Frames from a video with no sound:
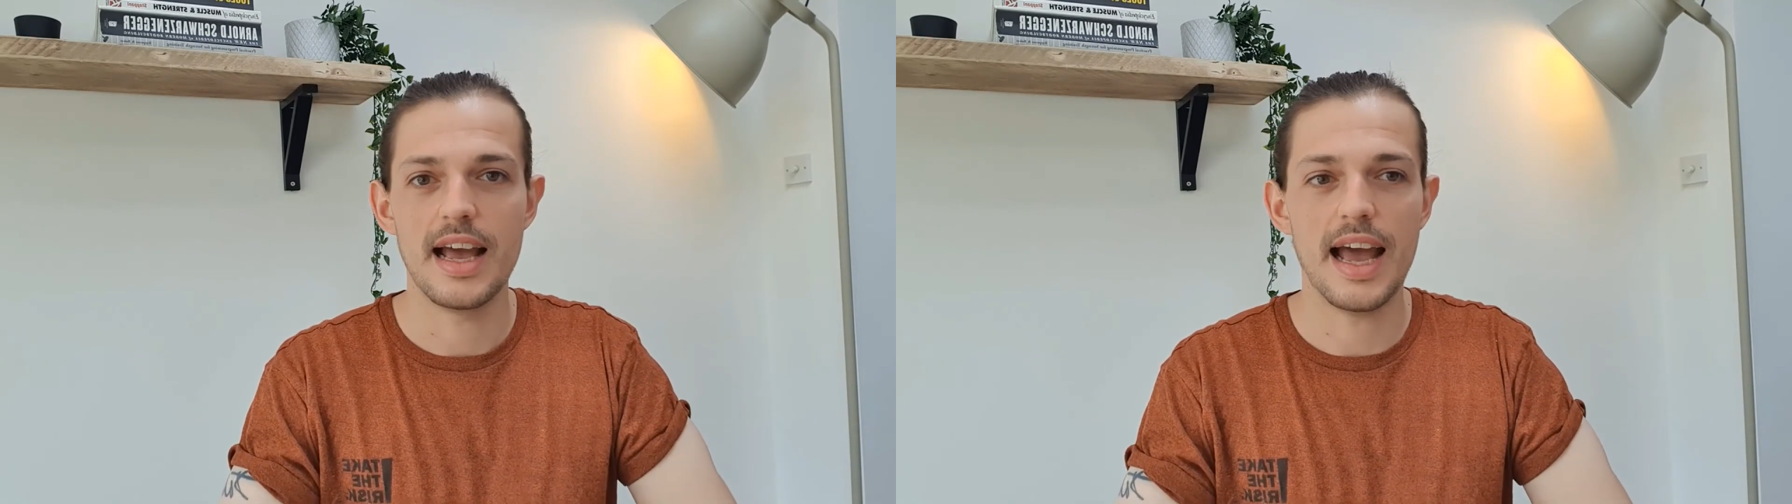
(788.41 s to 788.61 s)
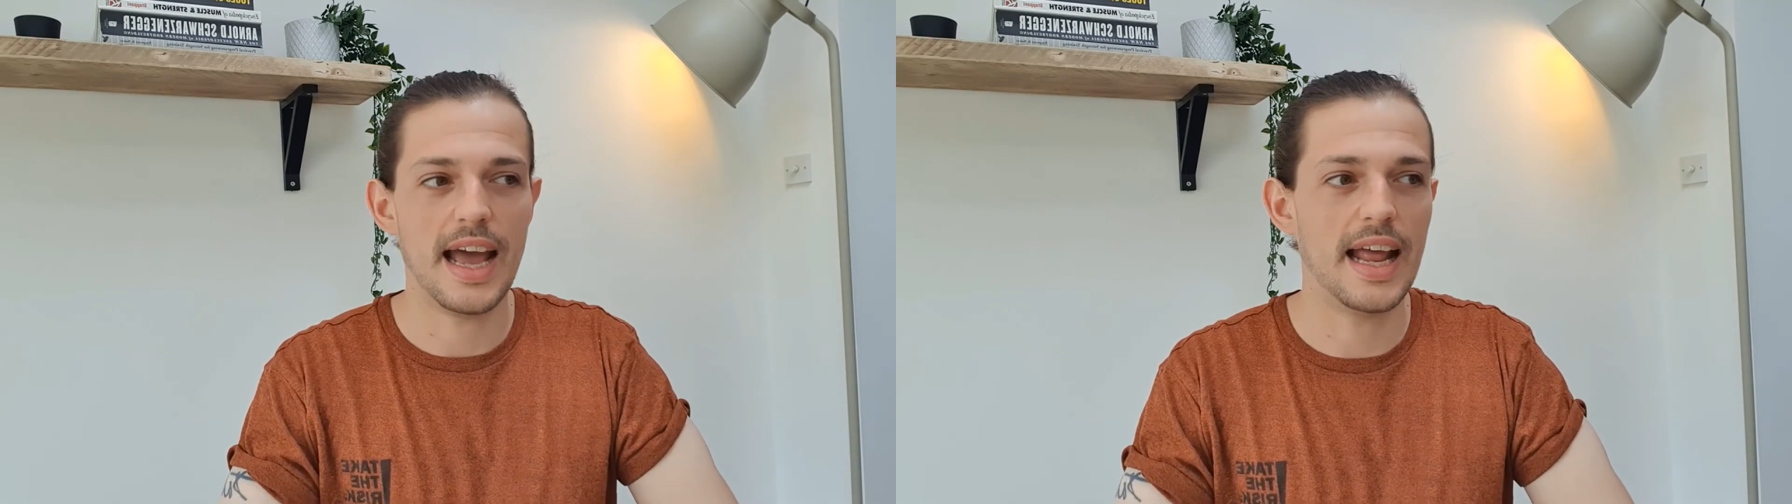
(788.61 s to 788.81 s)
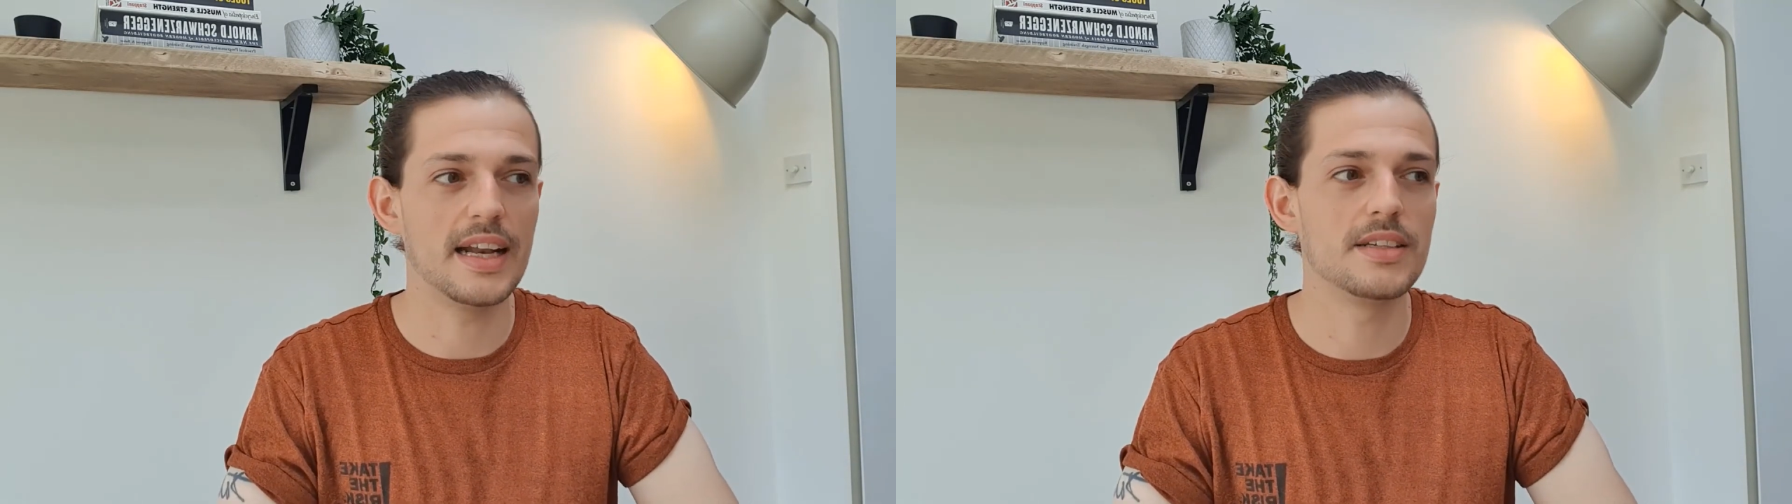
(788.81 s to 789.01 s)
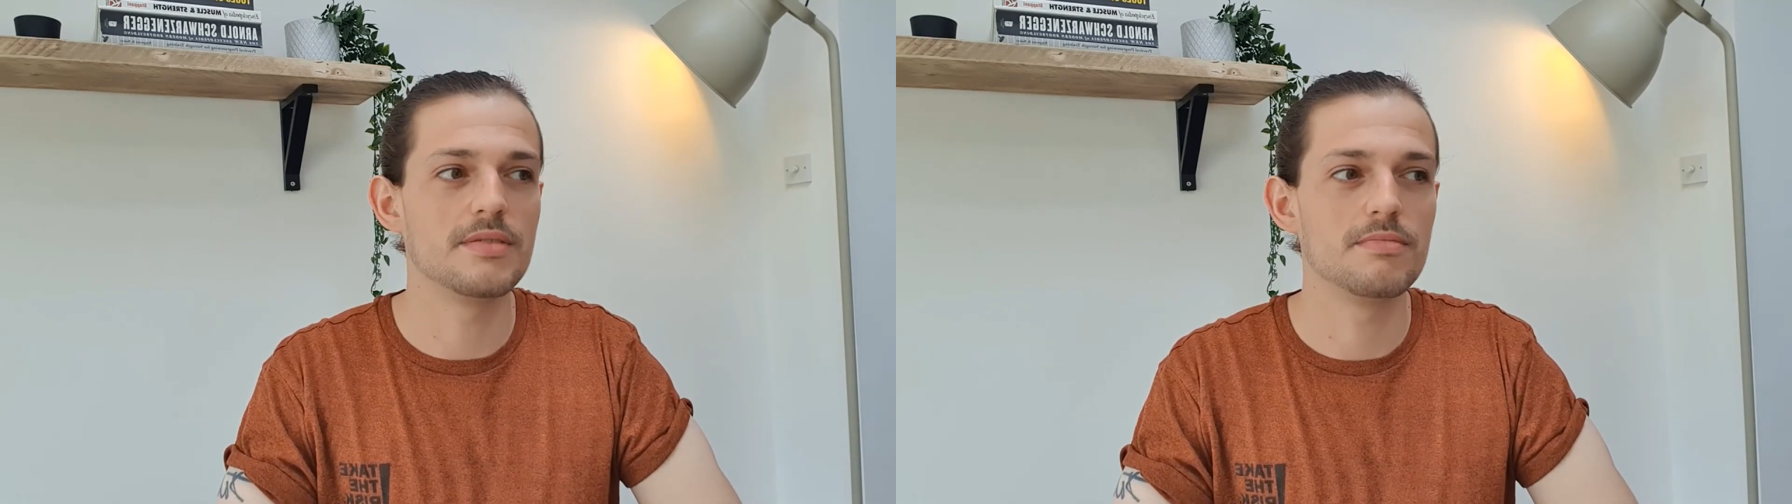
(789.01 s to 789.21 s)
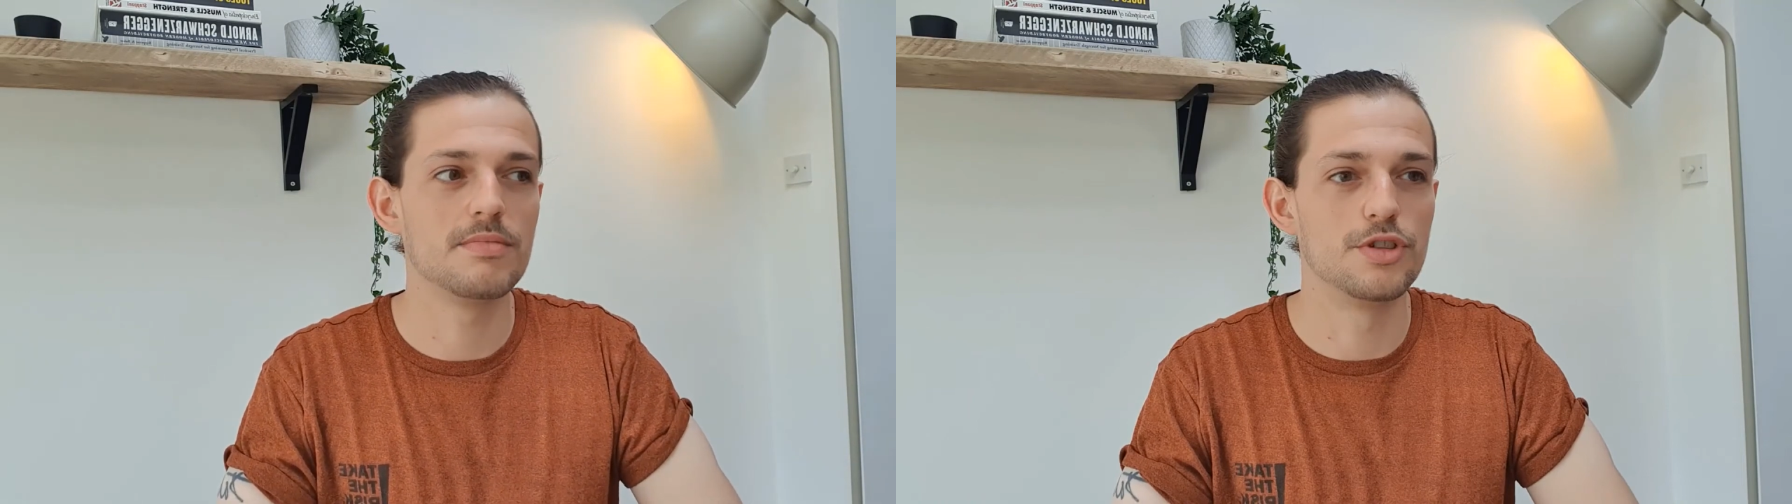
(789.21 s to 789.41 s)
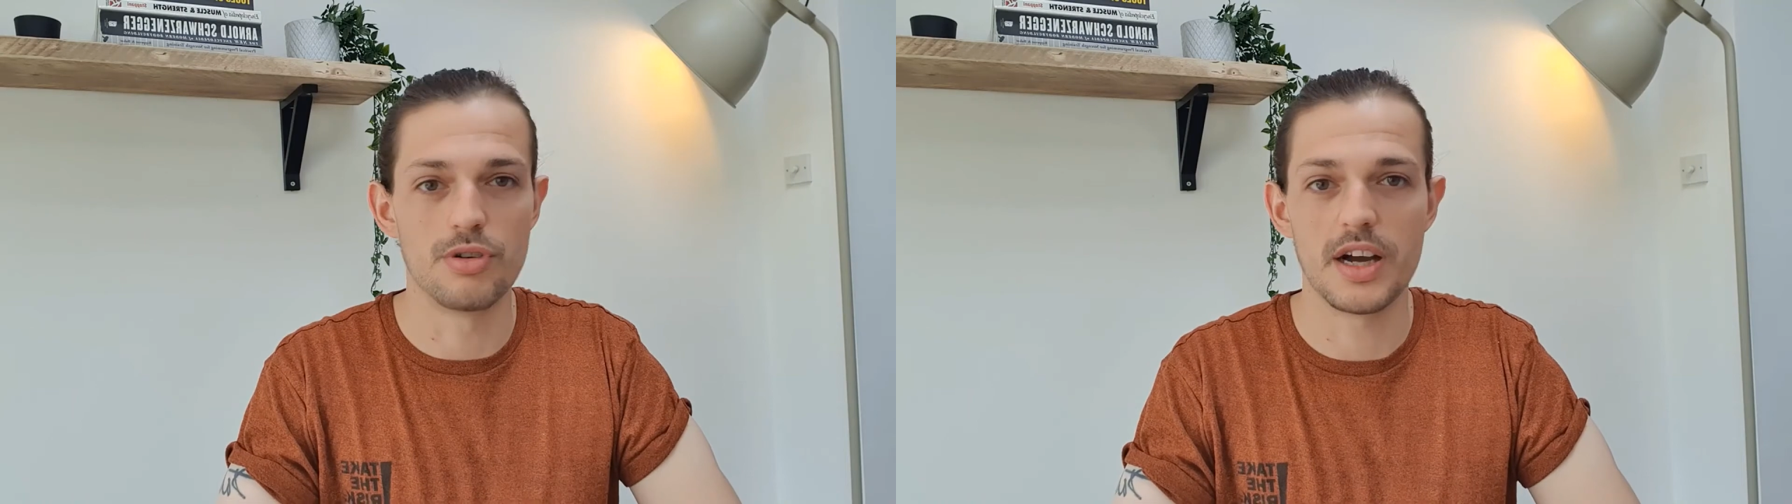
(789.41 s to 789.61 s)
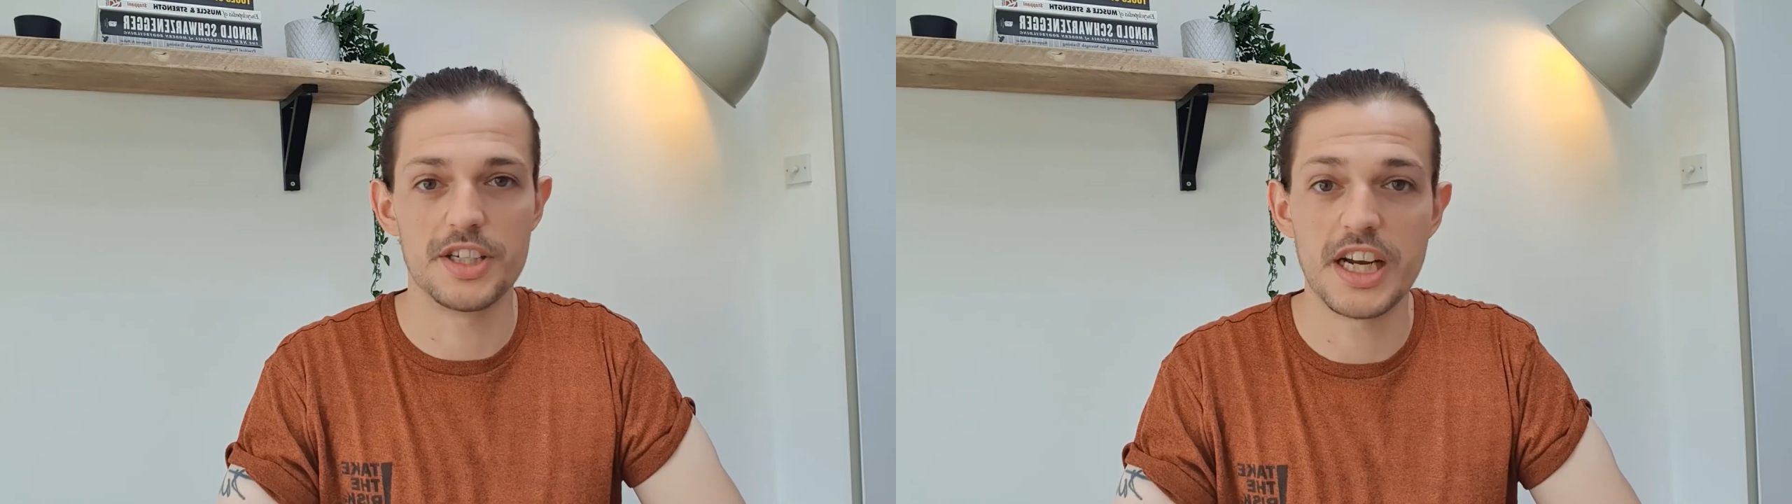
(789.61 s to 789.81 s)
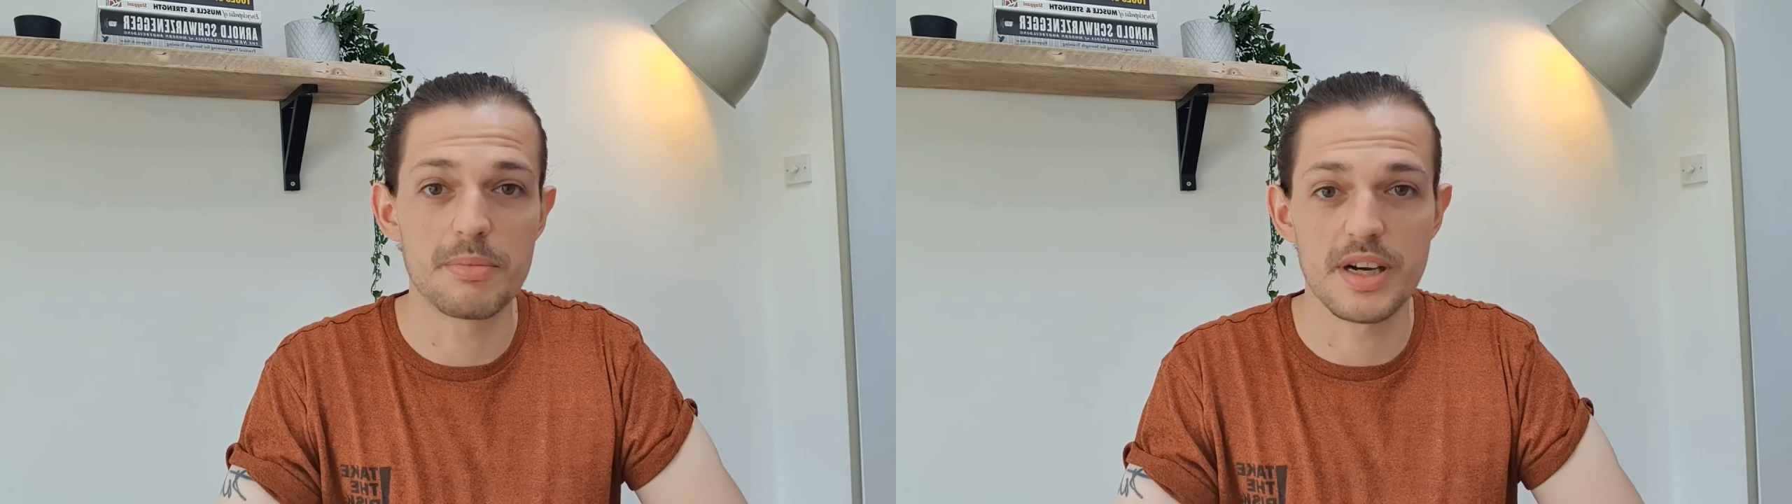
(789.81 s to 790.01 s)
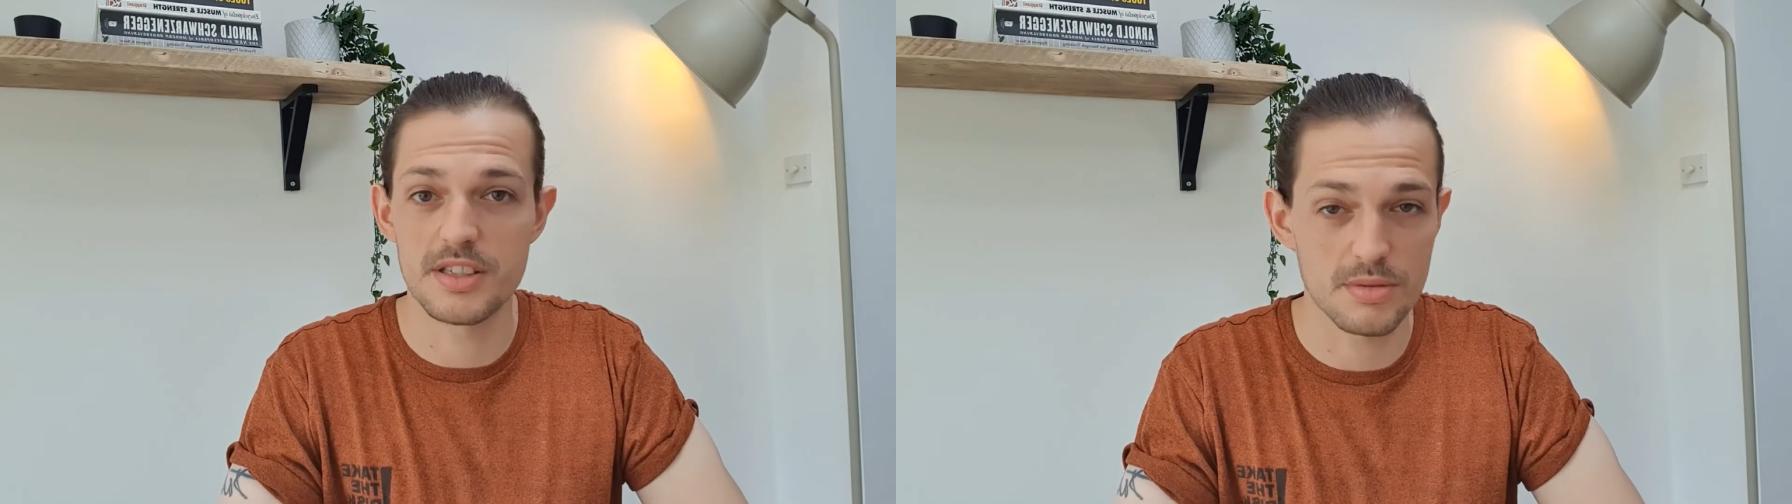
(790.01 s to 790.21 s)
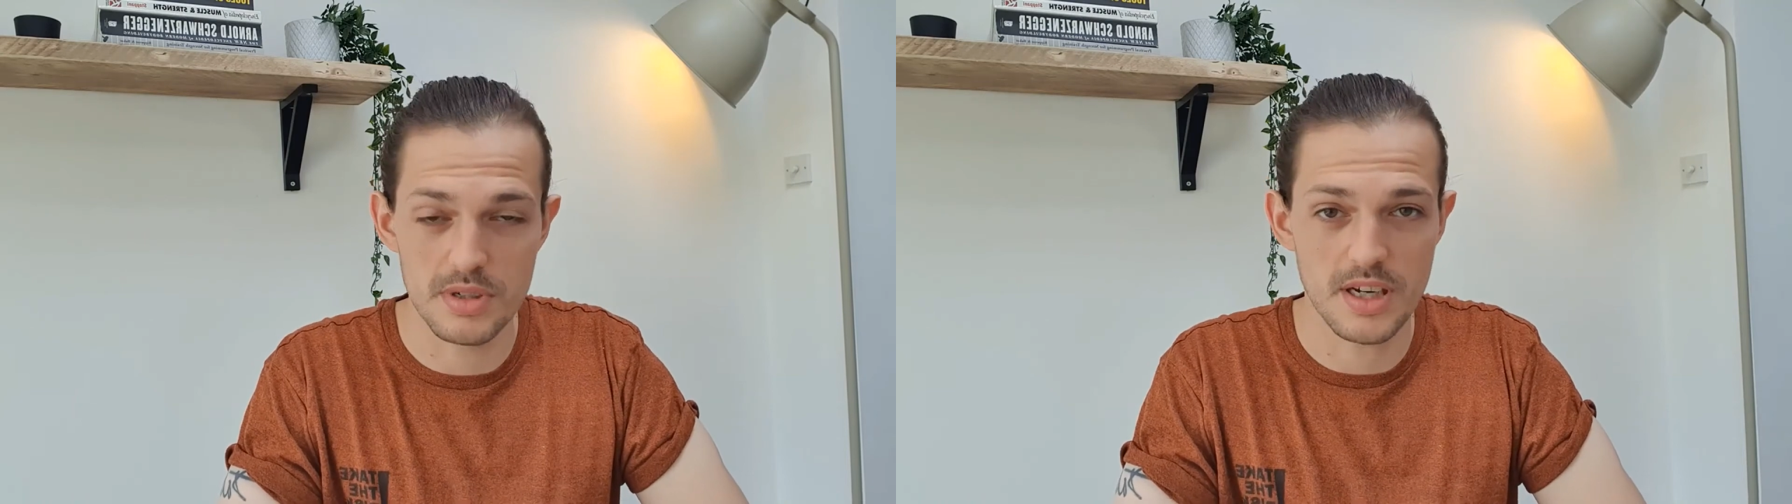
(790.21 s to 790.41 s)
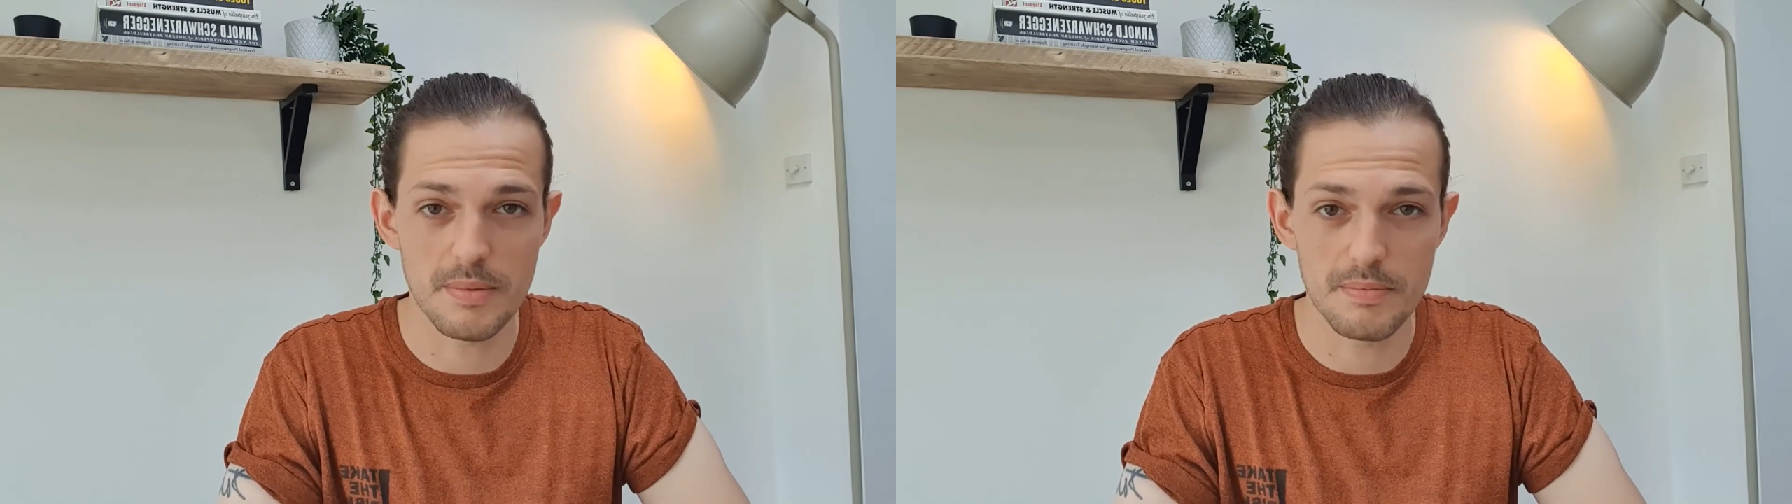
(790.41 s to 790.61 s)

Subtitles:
and dry chicken breasts all the time.